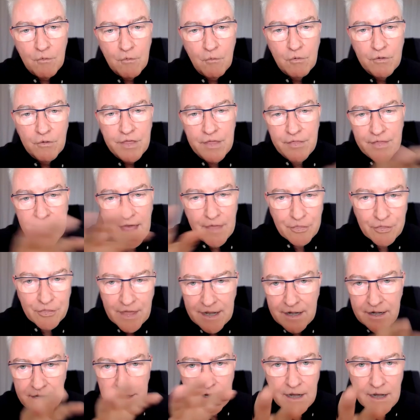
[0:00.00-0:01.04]
Within that
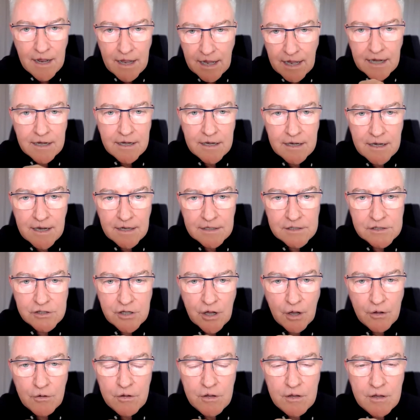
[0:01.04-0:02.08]
then,
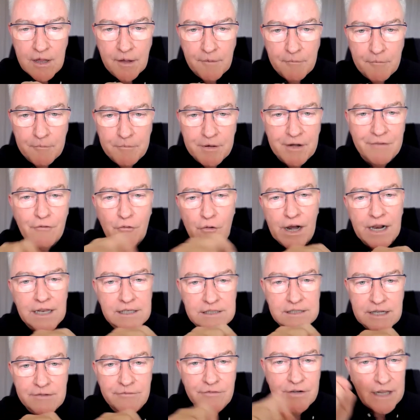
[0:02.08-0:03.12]
so a bit of a
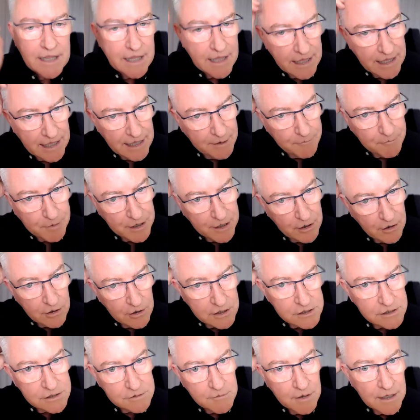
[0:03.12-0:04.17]
relativity here
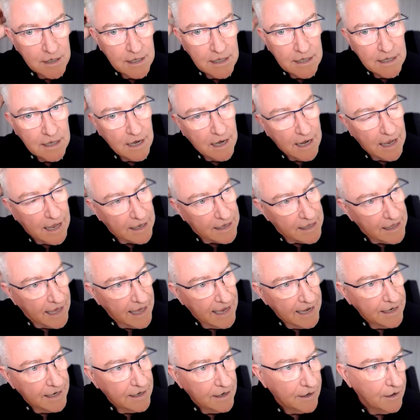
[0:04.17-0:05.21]
because,
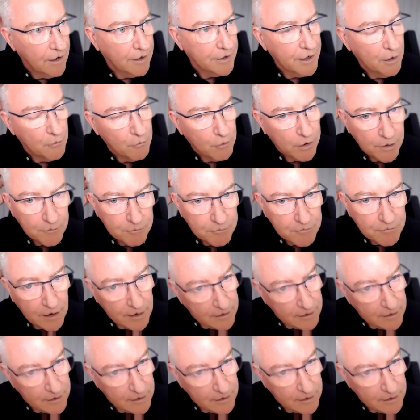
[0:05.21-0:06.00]
again, I don't want